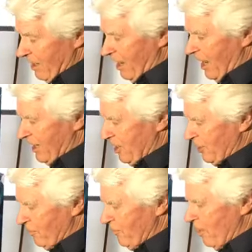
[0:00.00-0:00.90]
had a
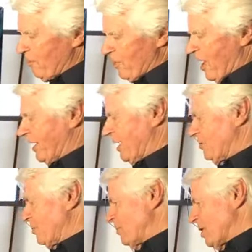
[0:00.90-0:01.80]
lot of fun with that
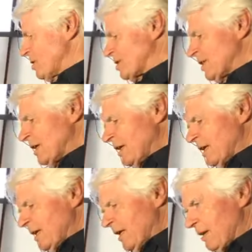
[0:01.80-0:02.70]
album because
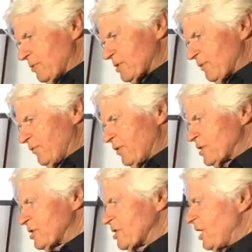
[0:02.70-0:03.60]
it was the
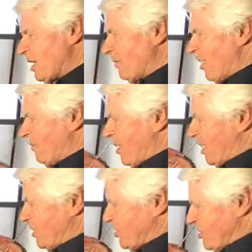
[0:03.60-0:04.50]
first time I
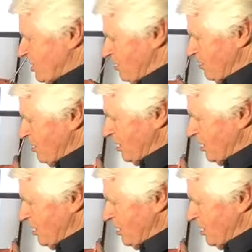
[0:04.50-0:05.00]
managed to